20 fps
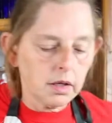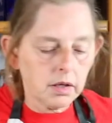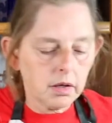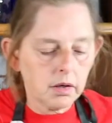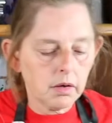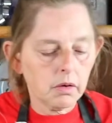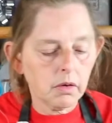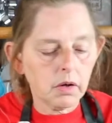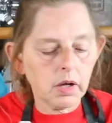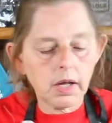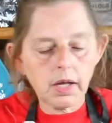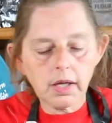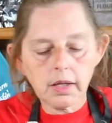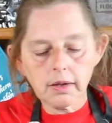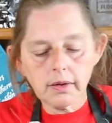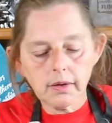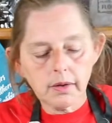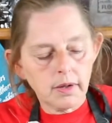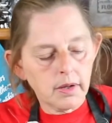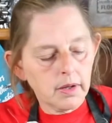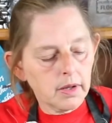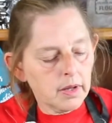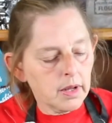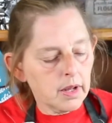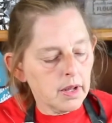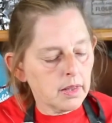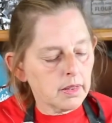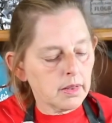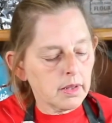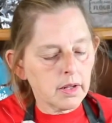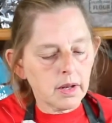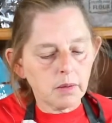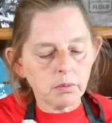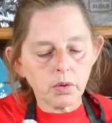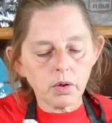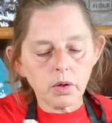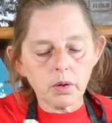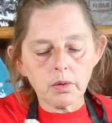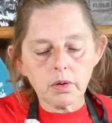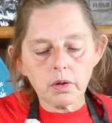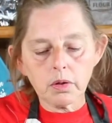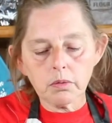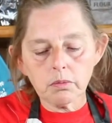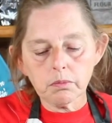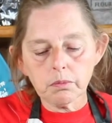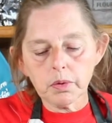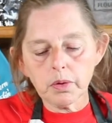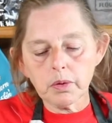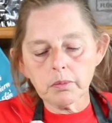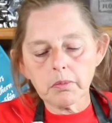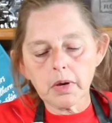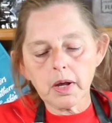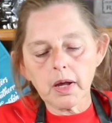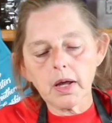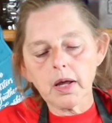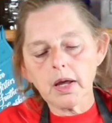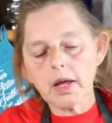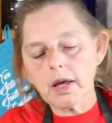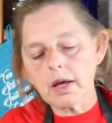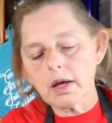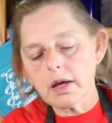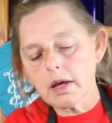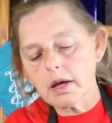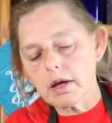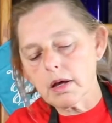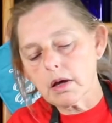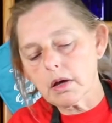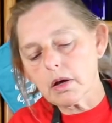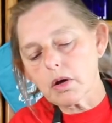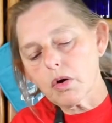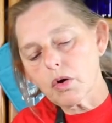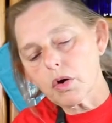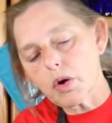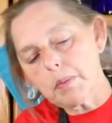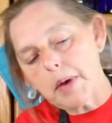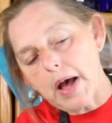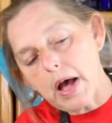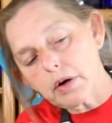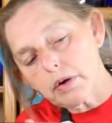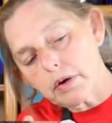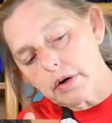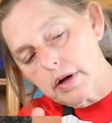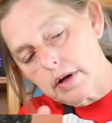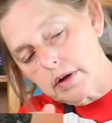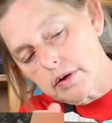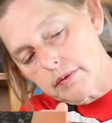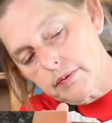Alright, and then I'm going to put my cocoa powder in.